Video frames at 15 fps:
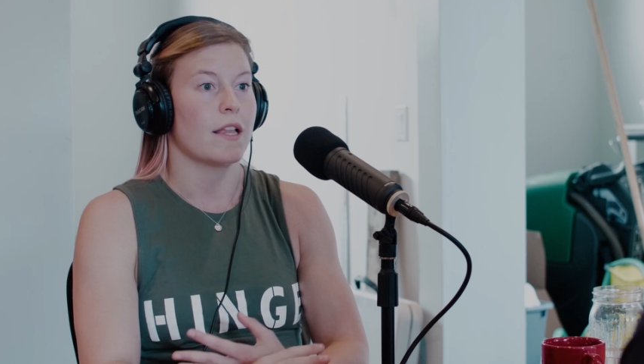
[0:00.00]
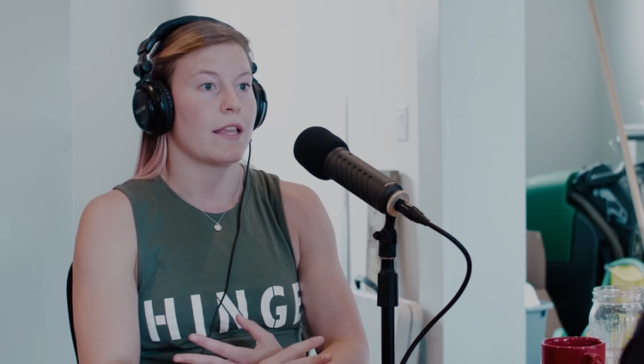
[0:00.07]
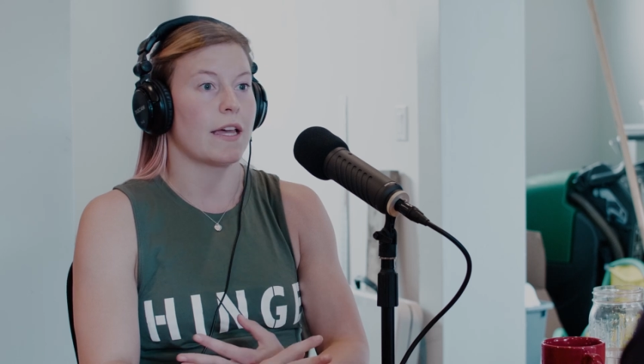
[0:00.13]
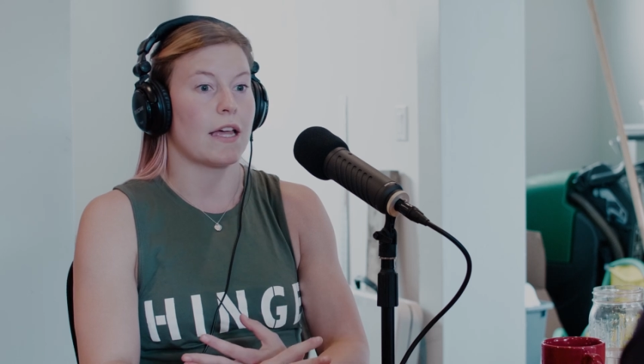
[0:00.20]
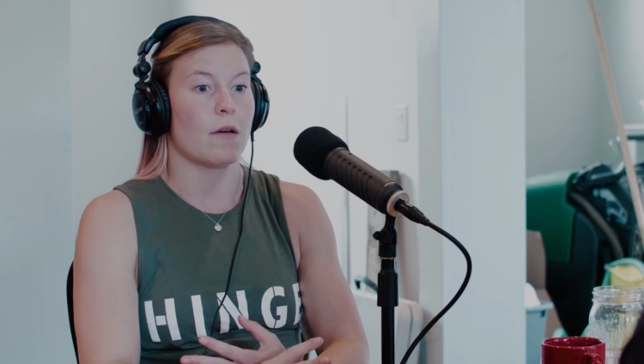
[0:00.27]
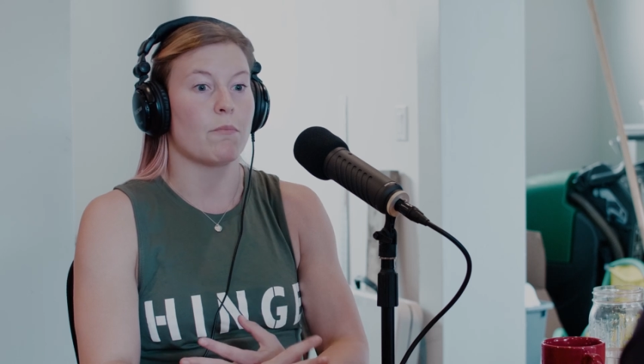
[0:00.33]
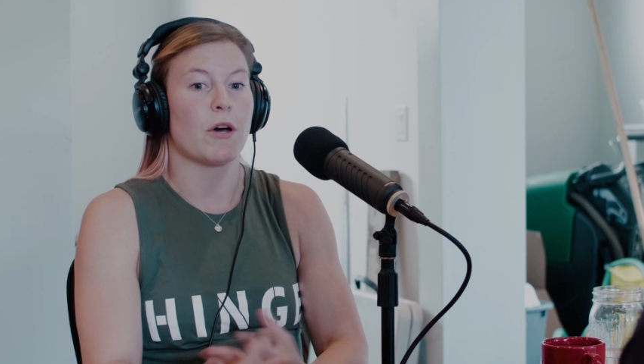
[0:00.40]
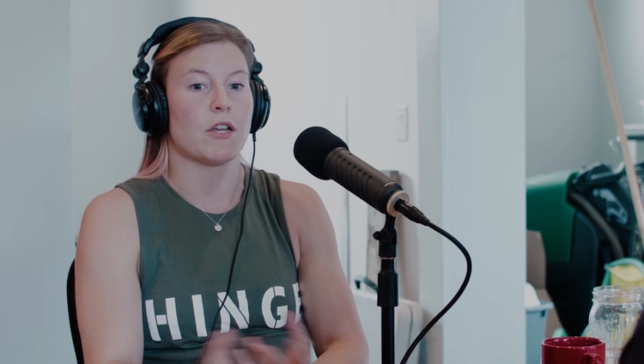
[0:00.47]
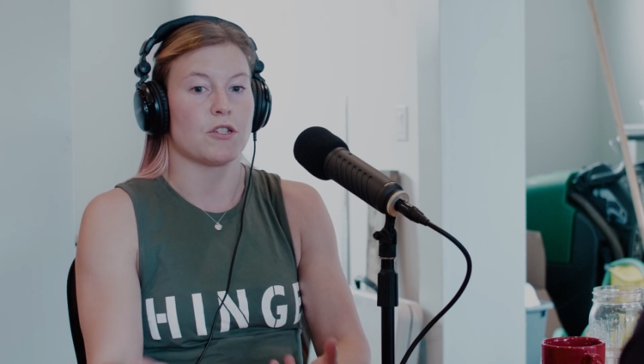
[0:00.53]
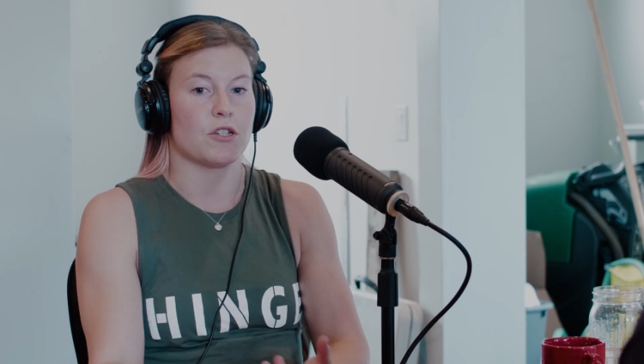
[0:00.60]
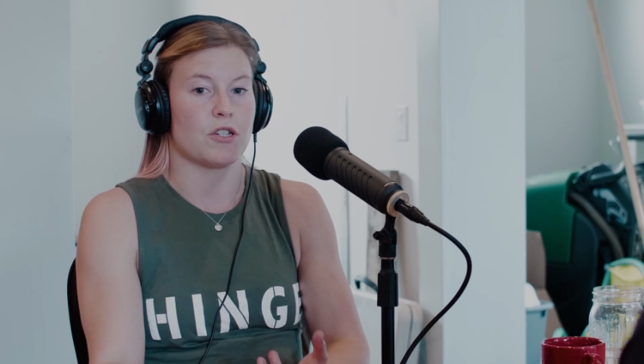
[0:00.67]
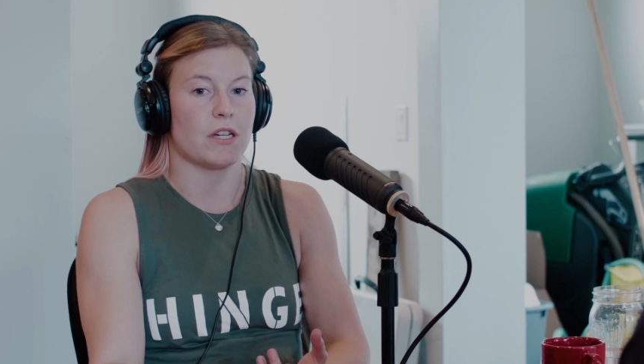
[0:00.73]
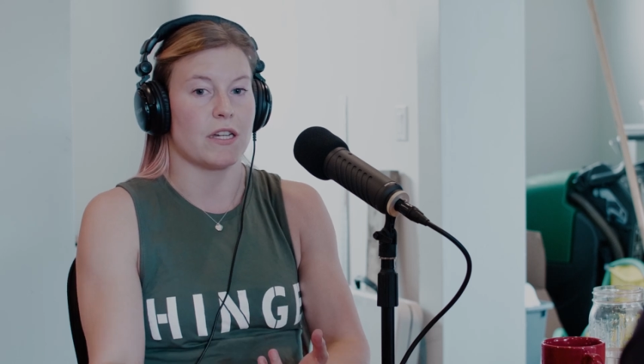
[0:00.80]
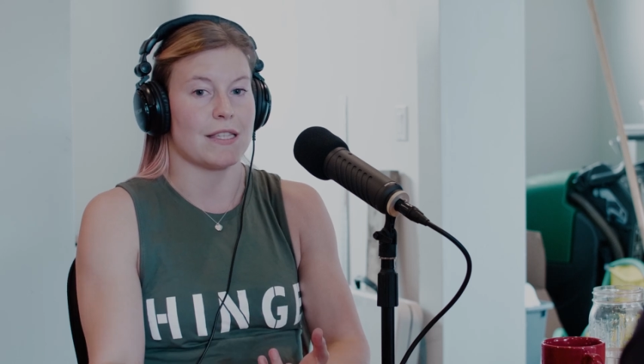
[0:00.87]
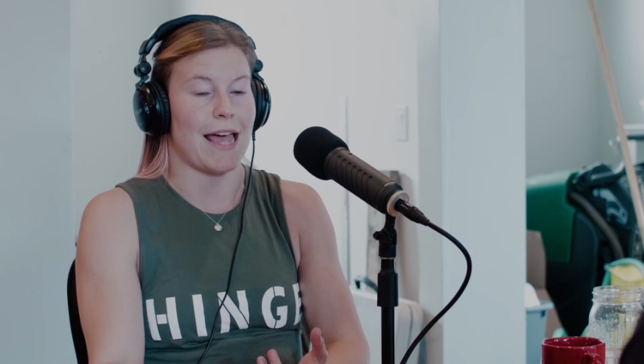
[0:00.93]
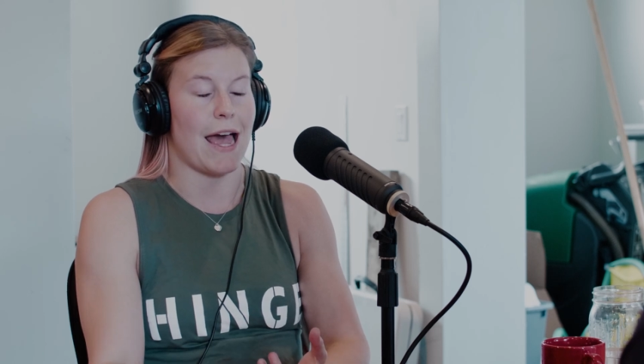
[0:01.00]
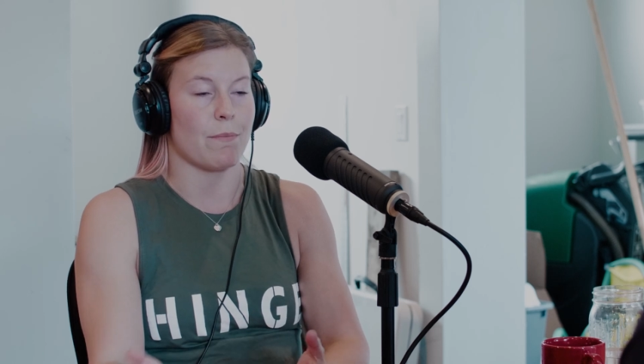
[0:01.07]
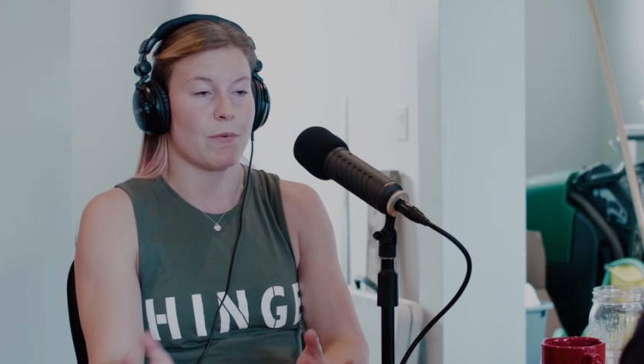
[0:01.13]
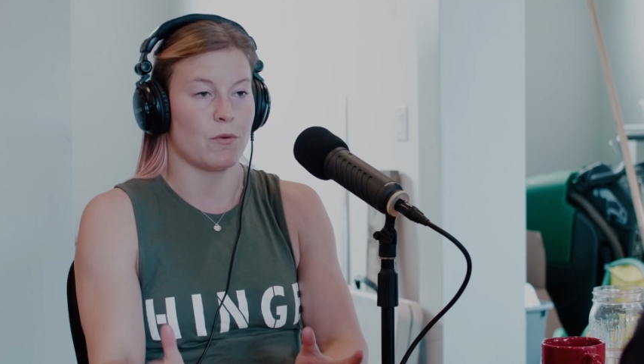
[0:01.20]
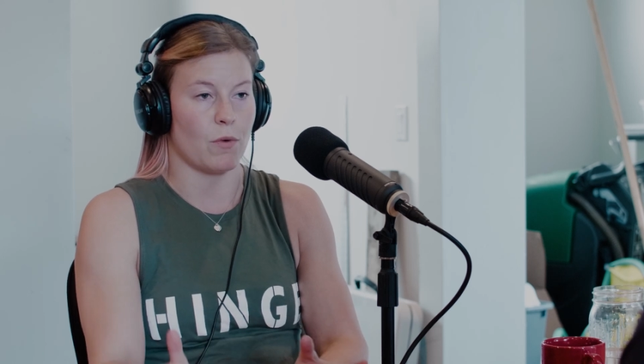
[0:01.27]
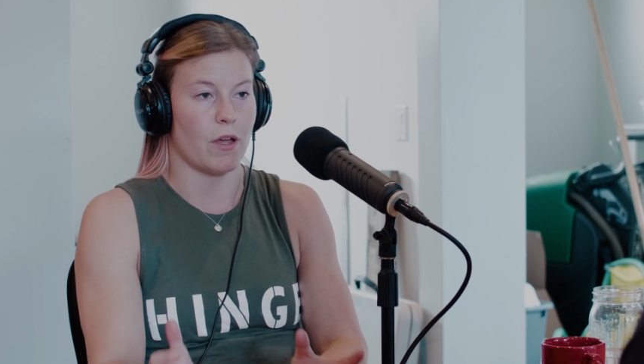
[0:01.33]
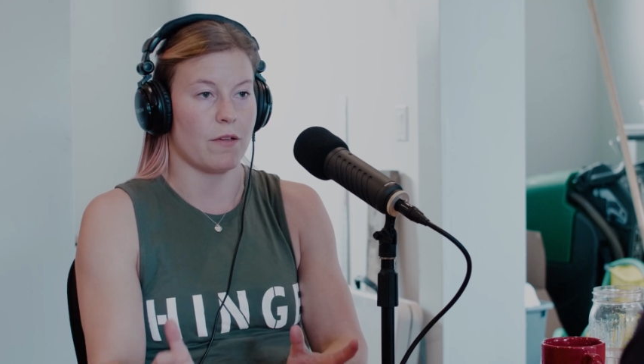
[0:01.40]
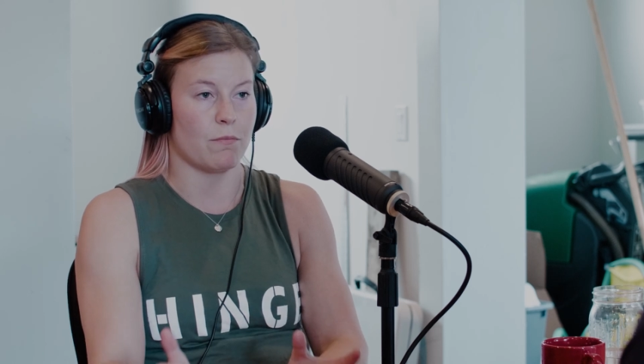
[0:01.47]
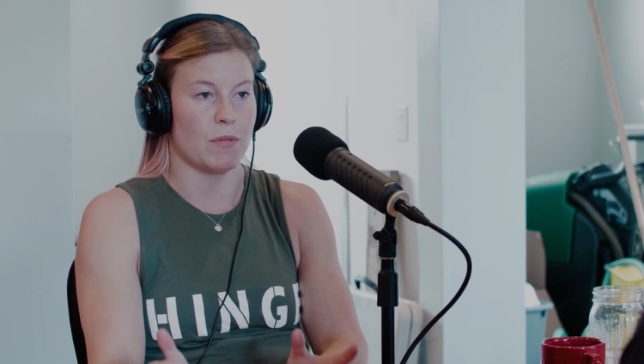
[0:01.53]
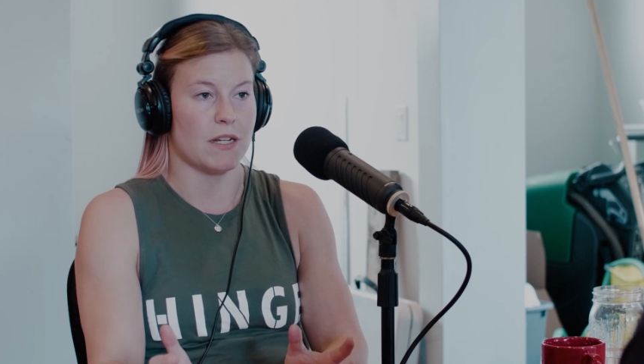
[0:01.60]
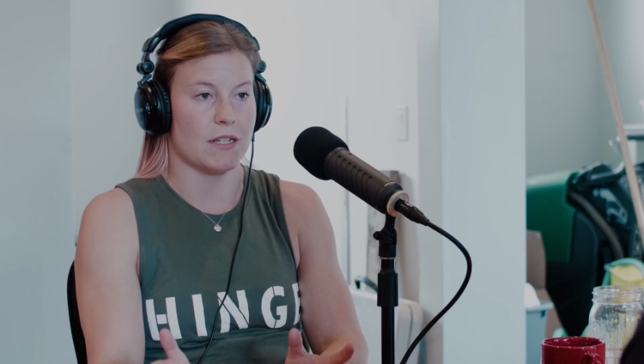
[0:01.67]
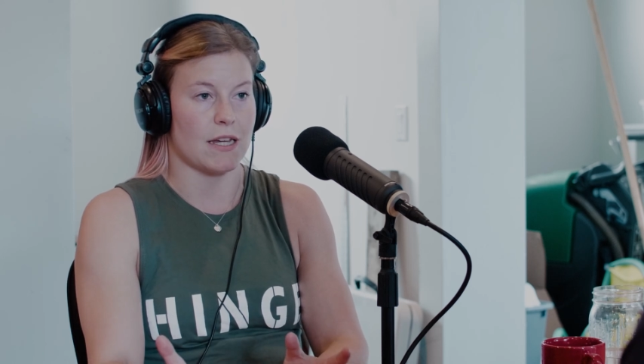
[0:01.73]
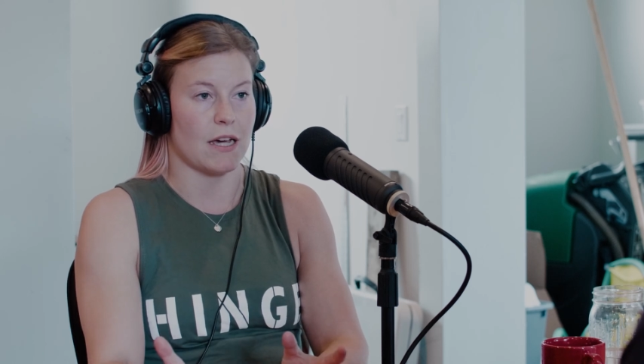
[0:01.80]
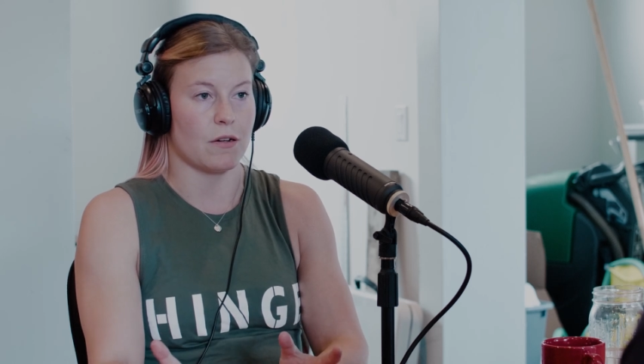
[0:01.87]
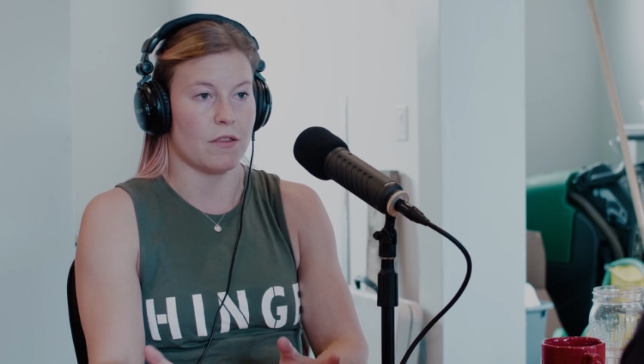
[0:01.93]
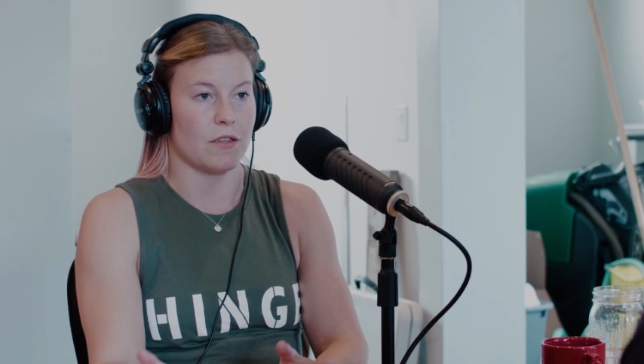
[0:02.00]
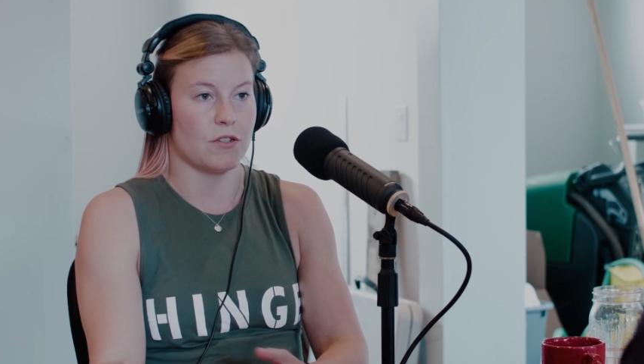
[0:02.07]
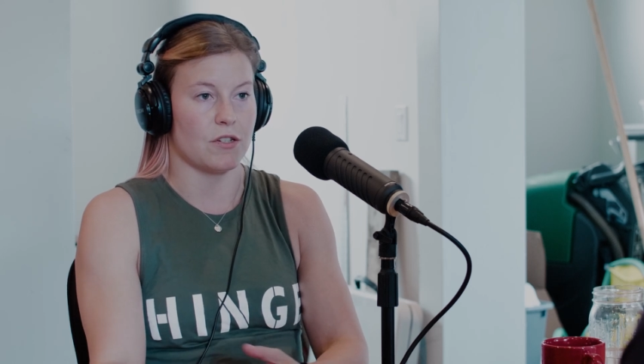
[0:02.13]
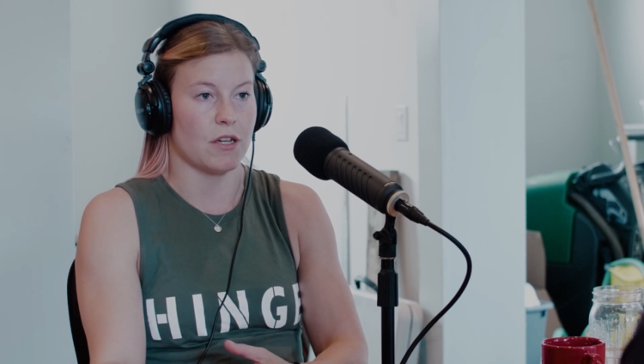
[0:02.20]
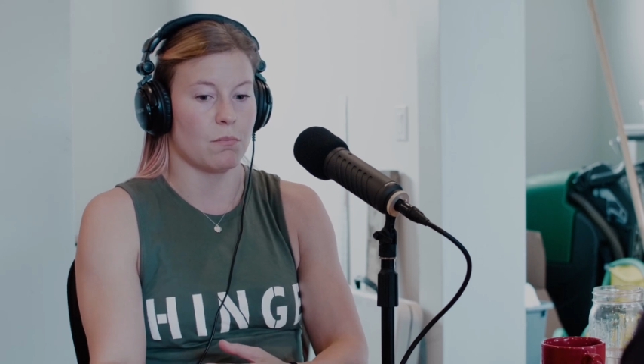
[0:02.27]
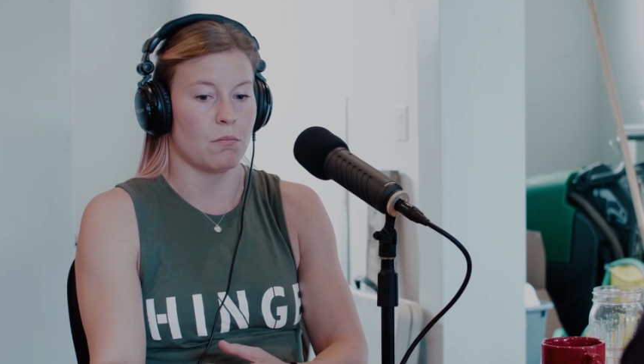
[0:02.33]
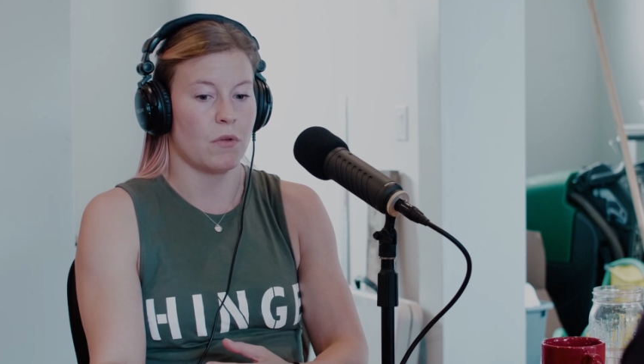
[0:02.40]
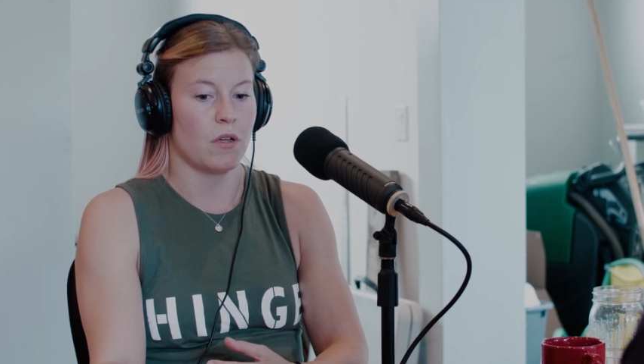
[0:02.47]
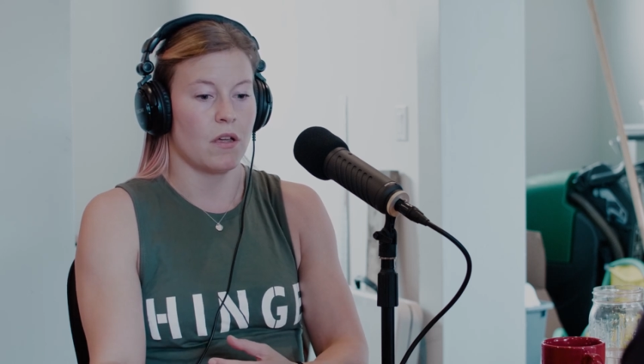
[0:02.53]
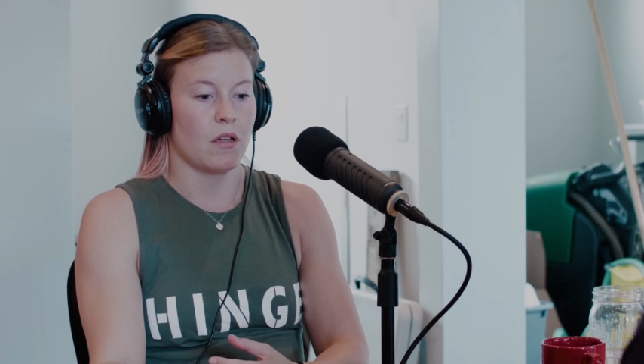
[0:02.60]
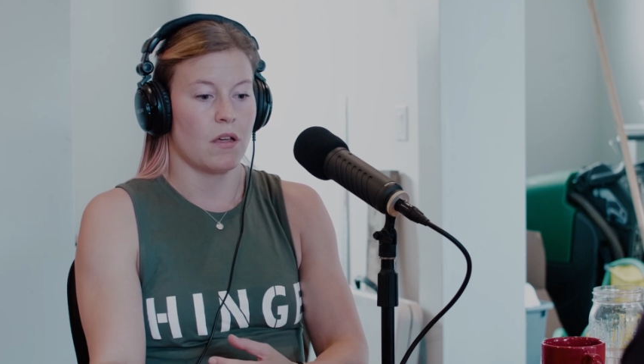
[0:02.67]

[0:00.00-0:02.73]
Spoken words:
Like a bunch of shit has happened while I've been down at the gym.